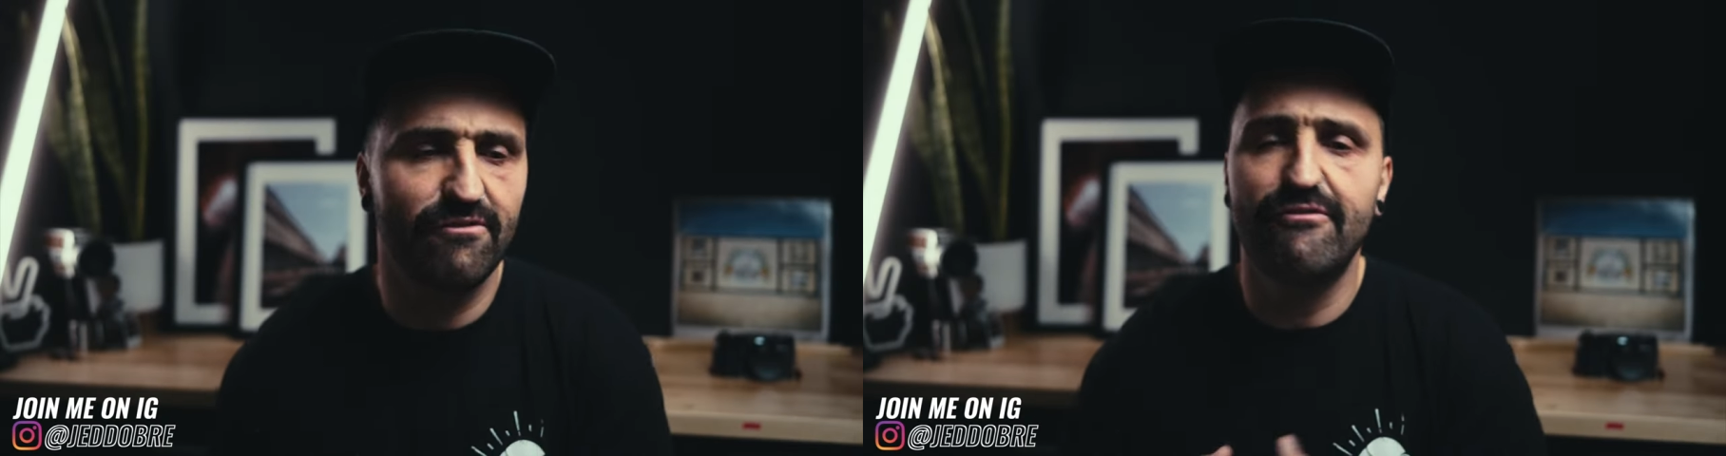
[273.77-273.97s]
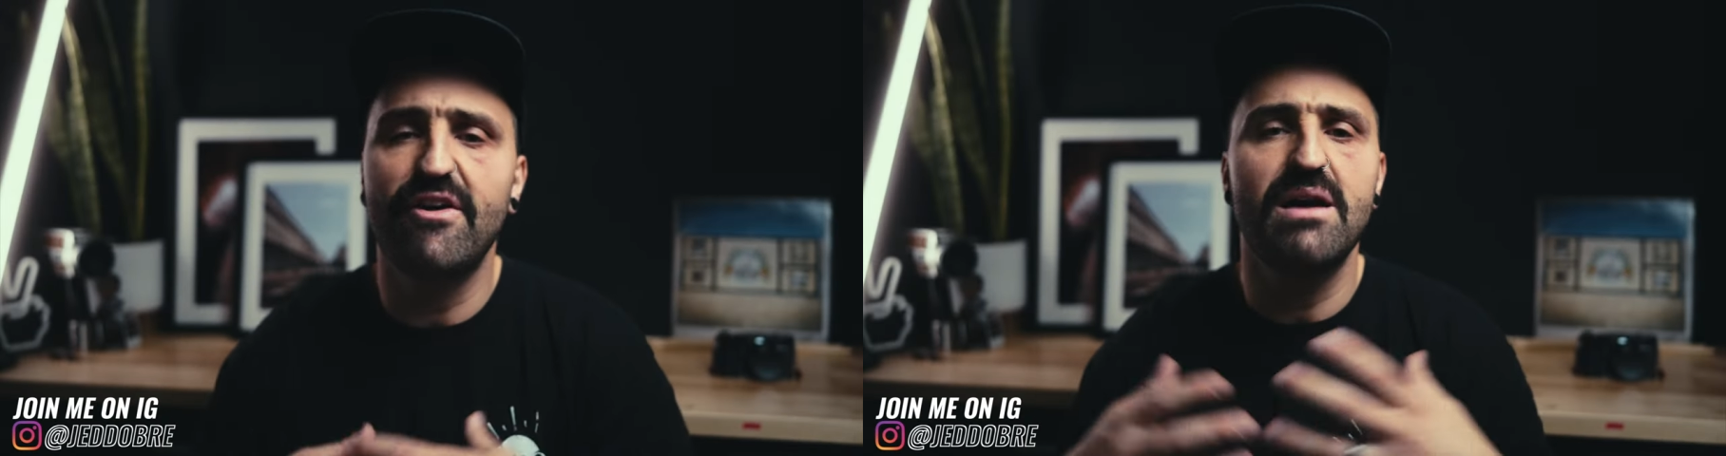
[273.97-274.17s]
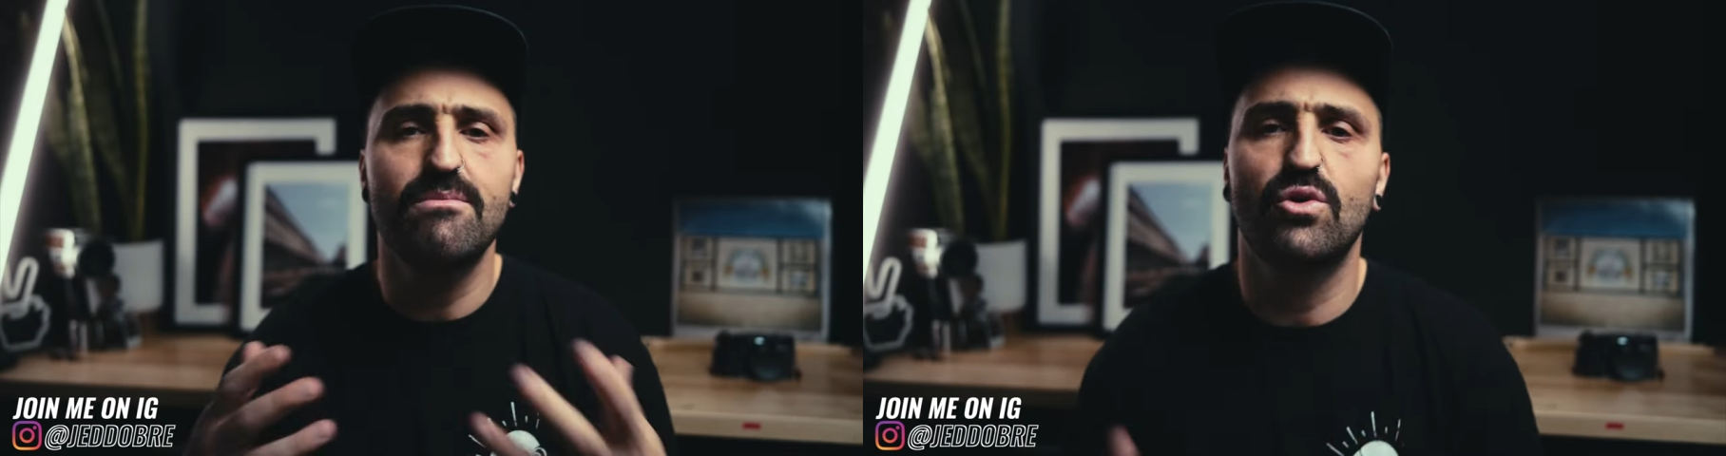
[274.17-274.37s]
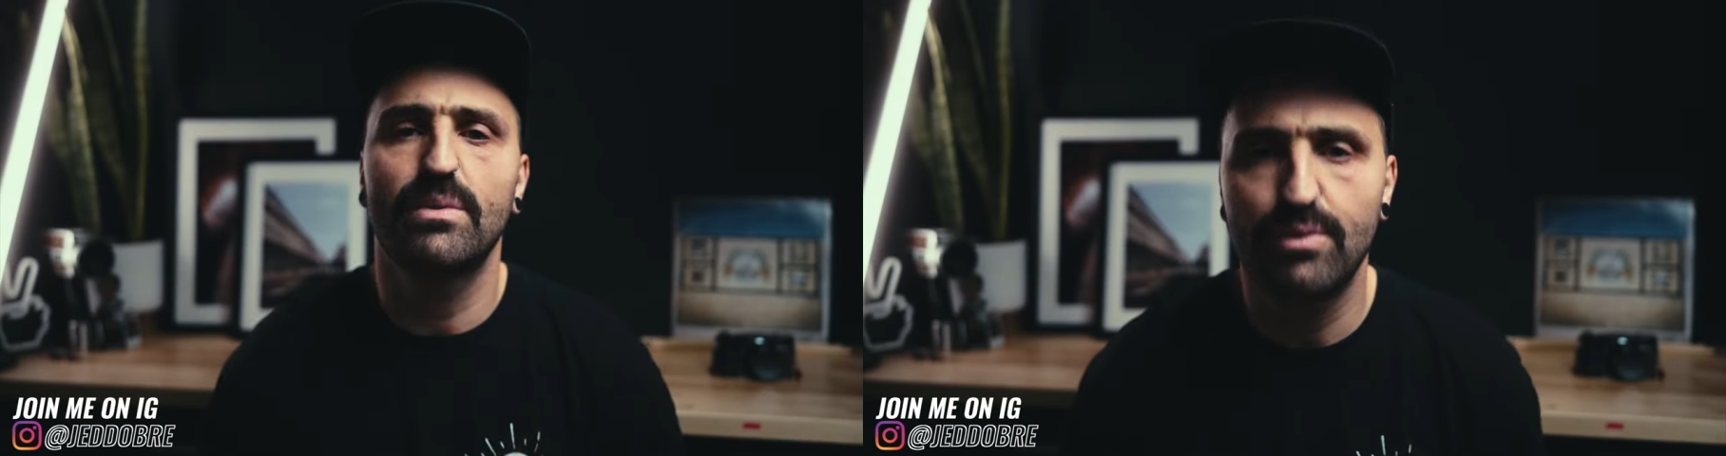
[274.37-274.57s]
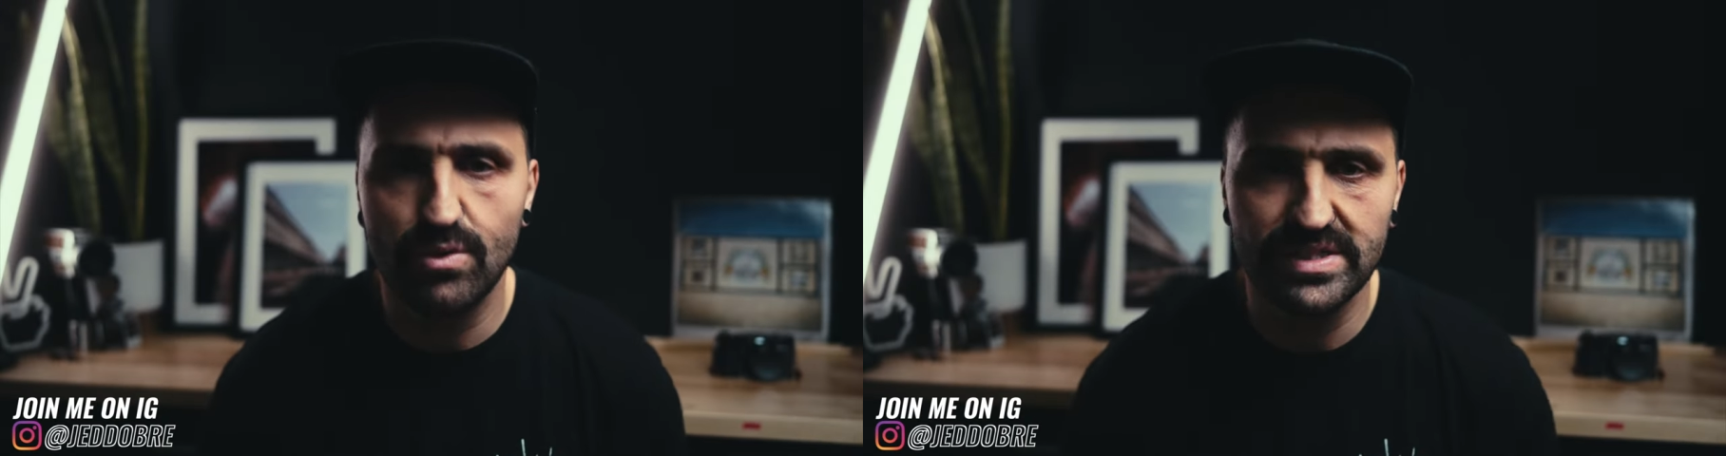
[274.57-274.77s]
far more
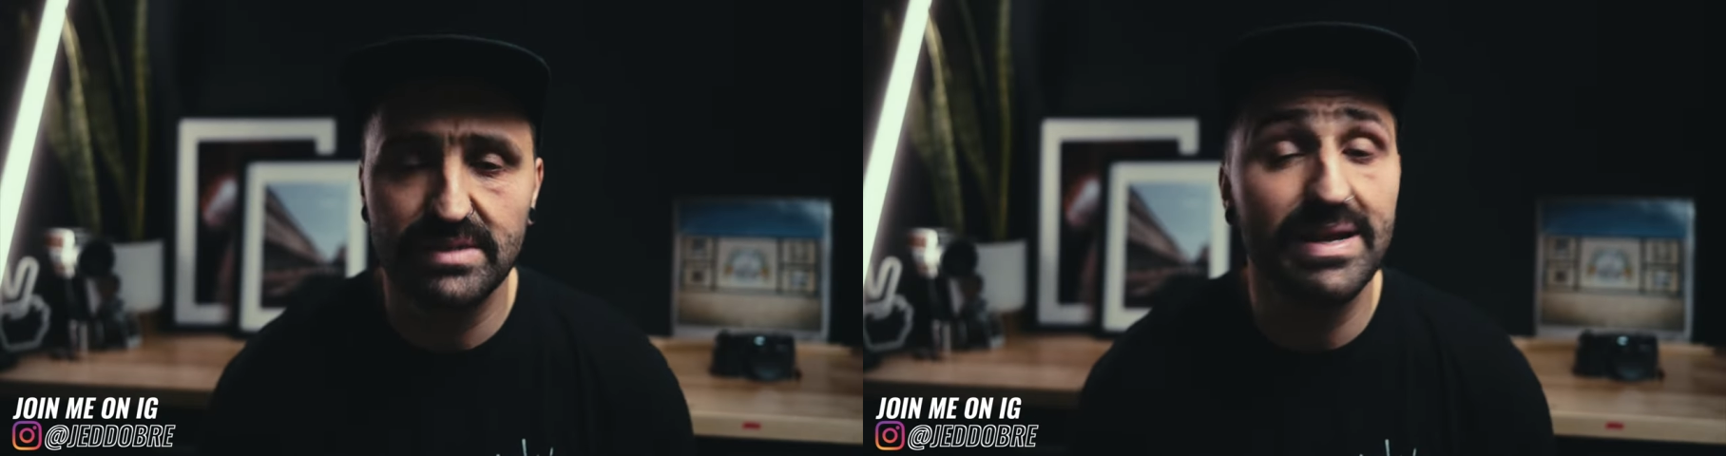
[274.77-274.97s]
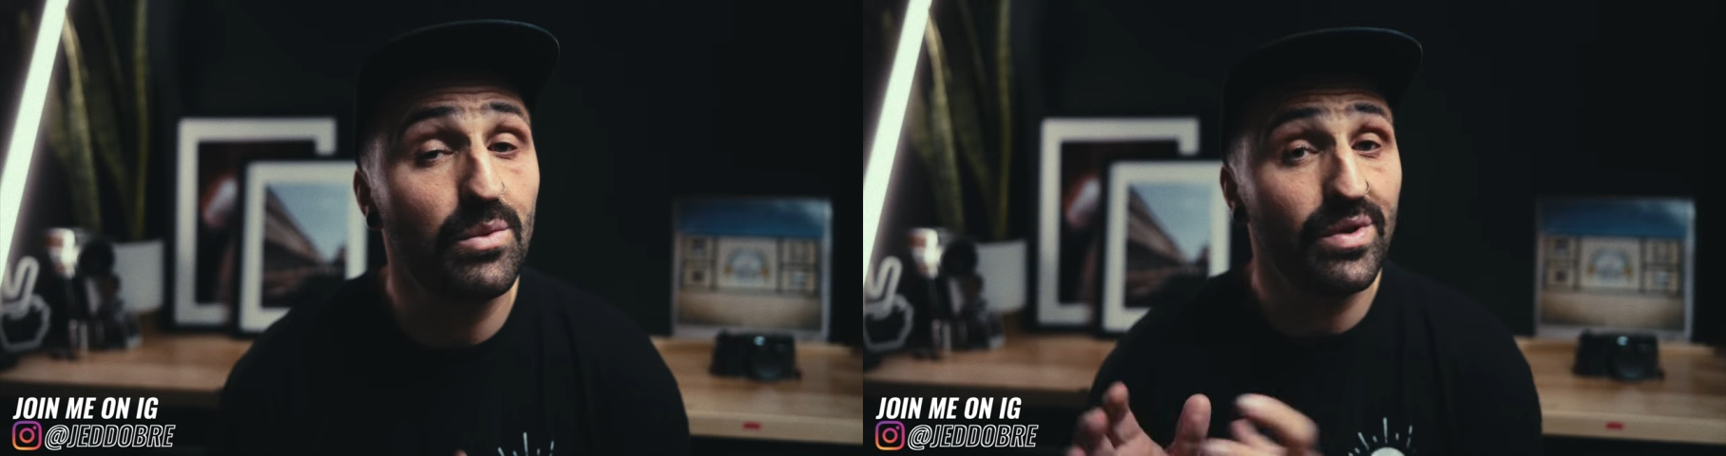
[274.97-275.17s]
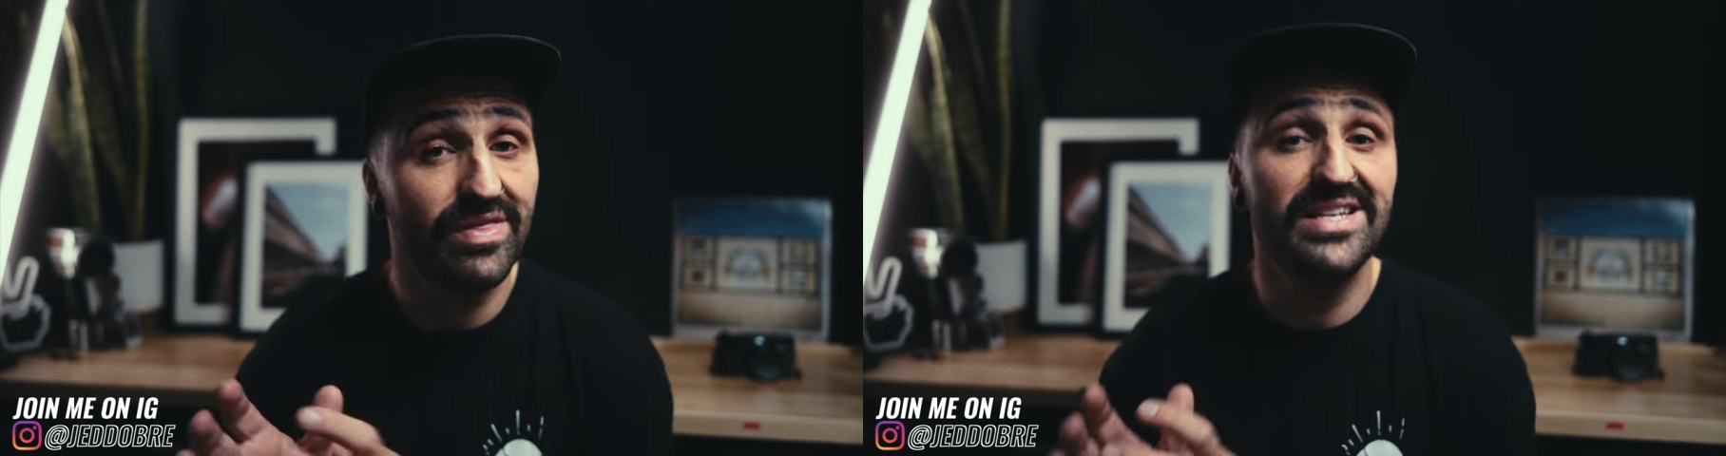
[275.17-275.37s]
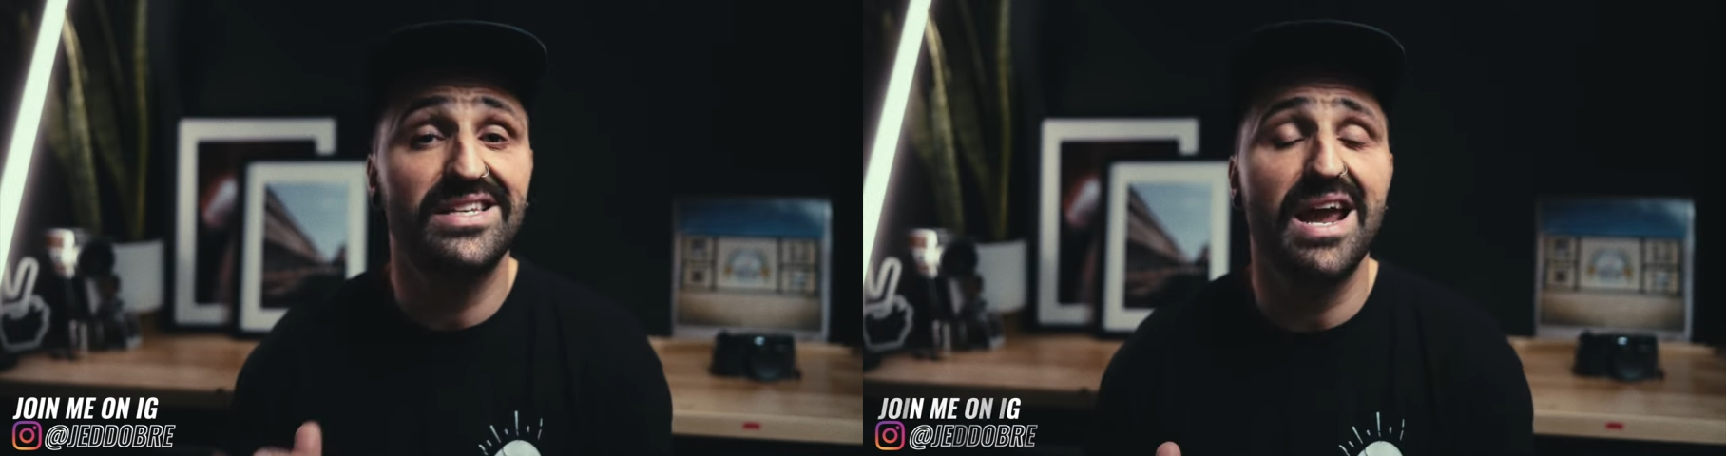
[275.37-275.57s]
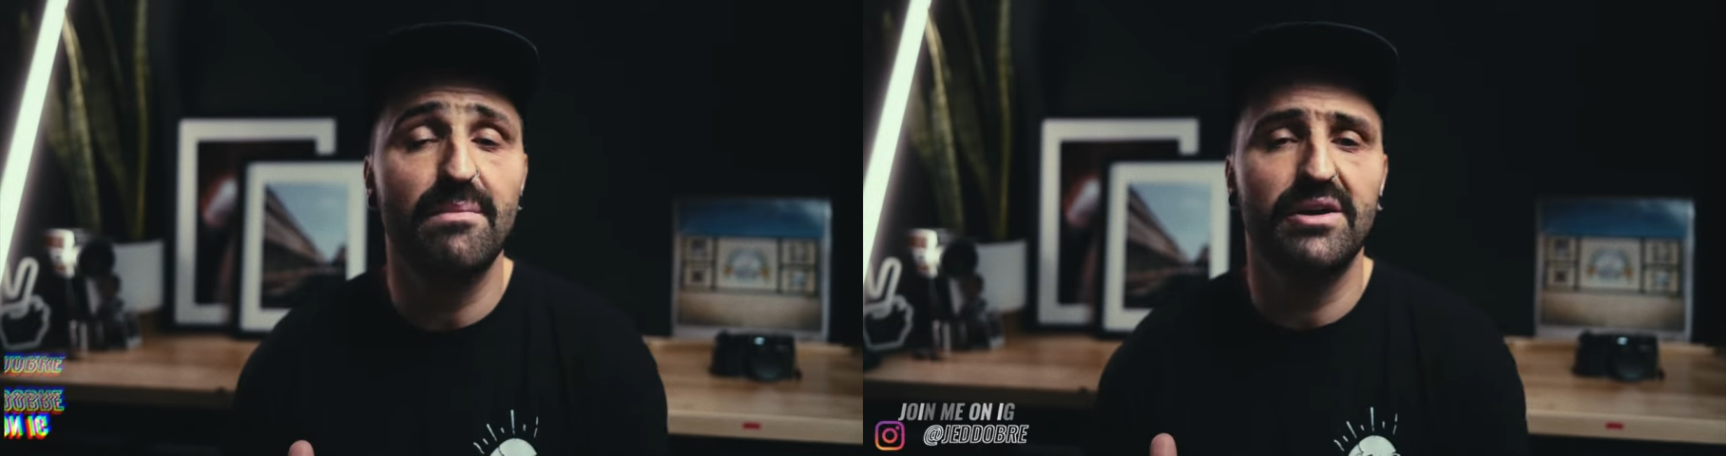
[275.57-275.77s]
important to me with this
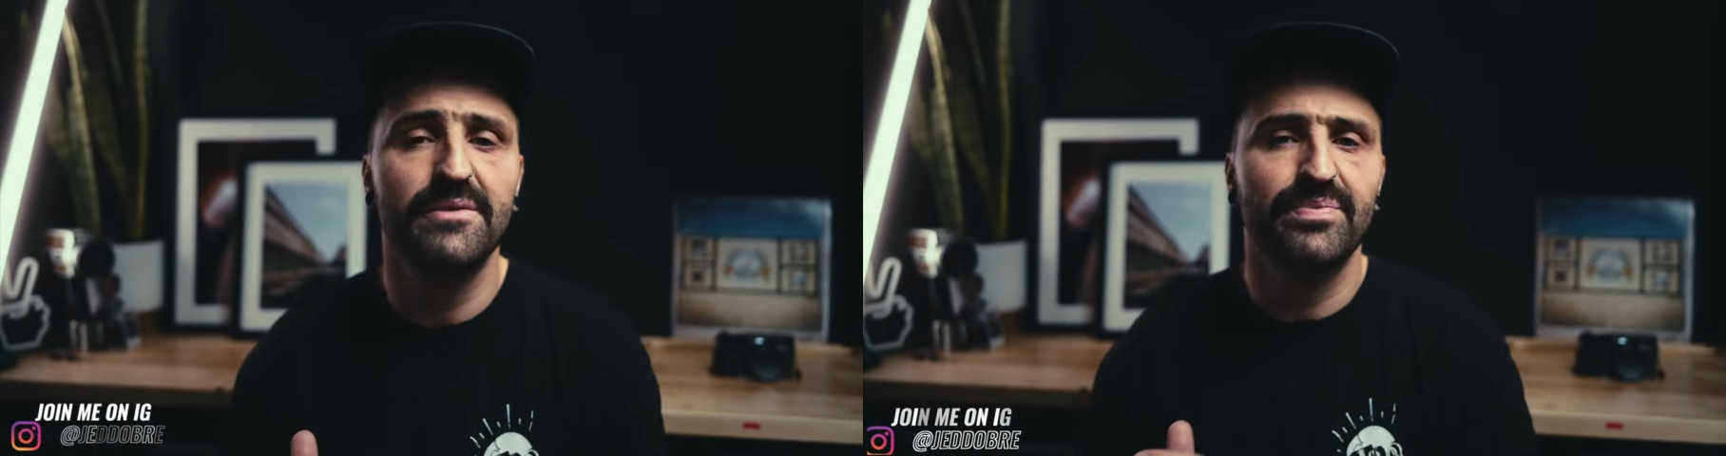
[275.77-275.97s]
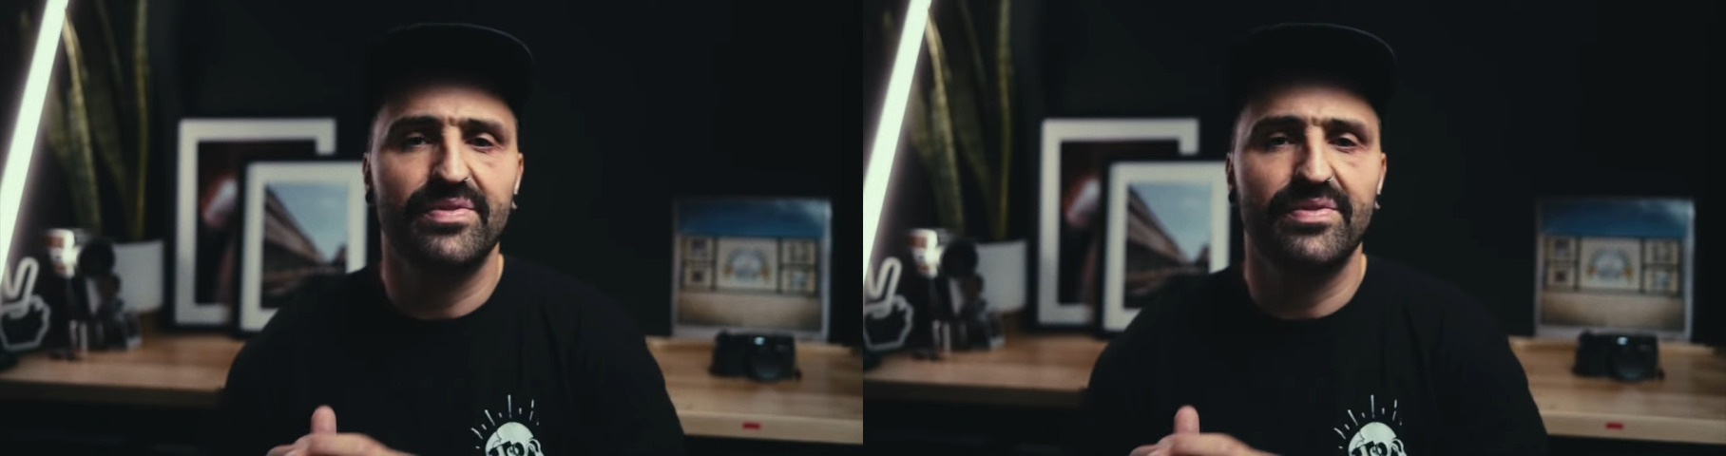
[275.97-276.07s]
camera